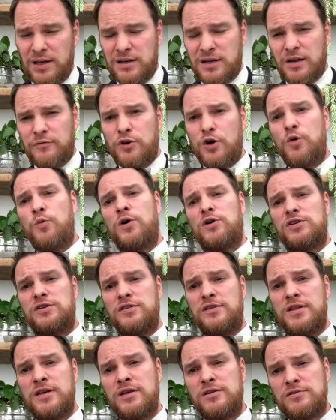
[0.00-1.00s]
Now, if you're
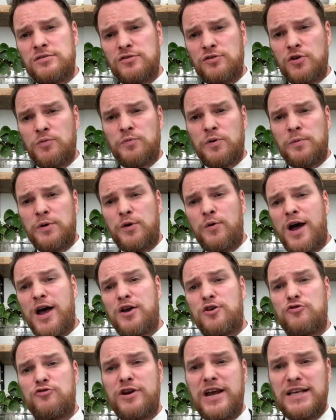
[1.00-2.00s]
watching this, you're probably quite a
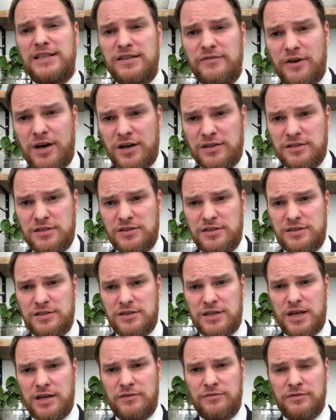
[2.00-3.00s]
creative artist
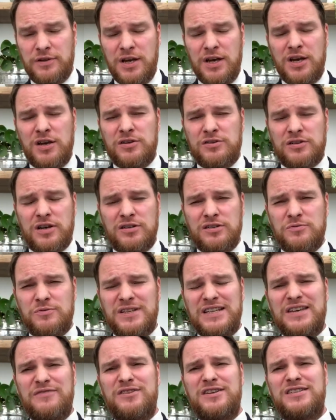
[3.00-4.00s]
yourself. So I just
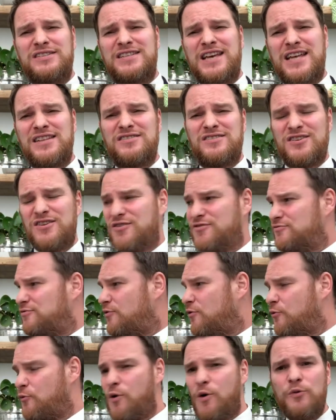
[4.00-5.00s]
want to give you a sense of
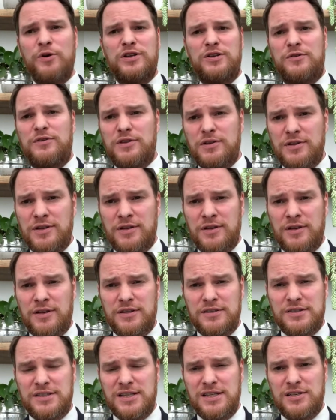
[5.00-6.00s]
what we do at the
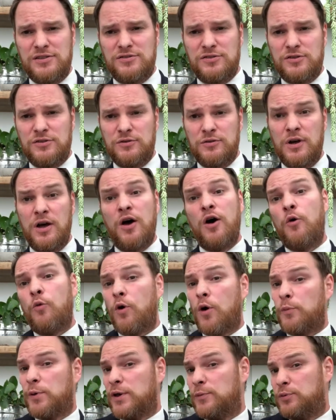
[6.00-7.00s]
senior school,
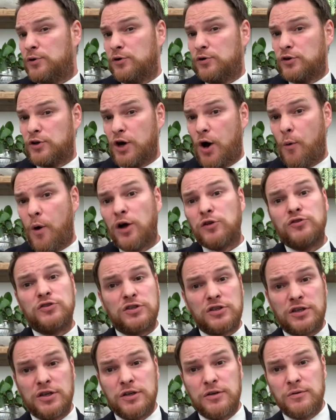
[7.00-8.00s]
what people go on
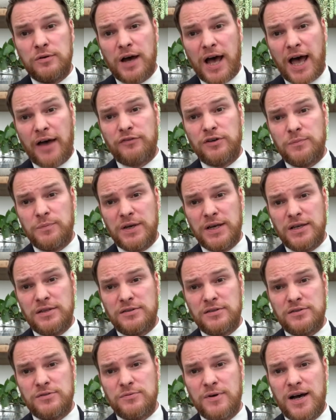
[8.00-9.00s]
to do after Bede's
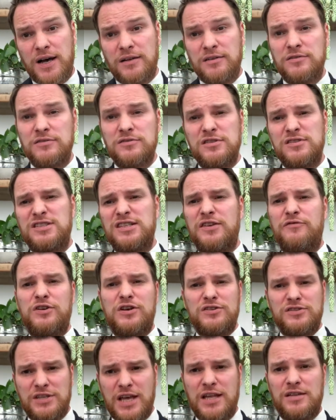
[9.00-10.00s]
as well, just to give you
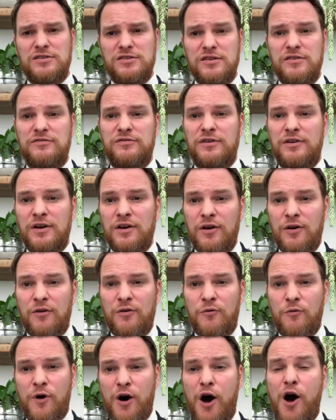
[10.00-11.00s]
a sense of
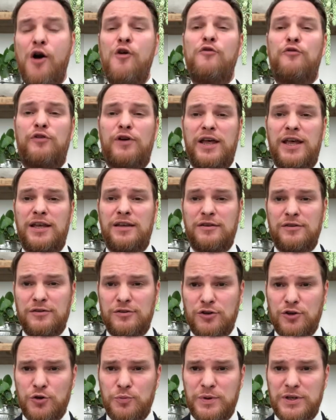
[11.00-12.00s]
what hopefully
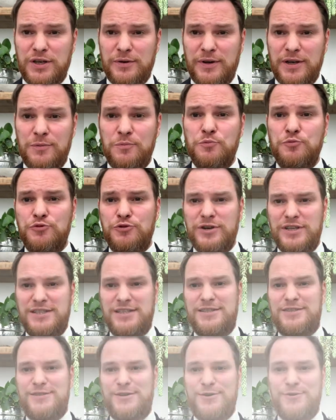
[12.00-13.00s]
you'll be doing pretty
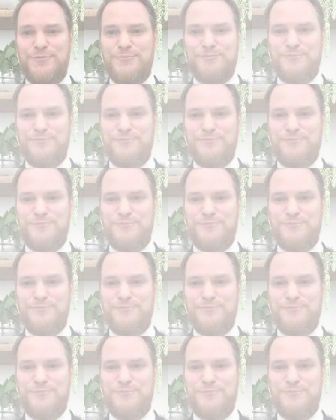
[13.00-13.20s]
soon.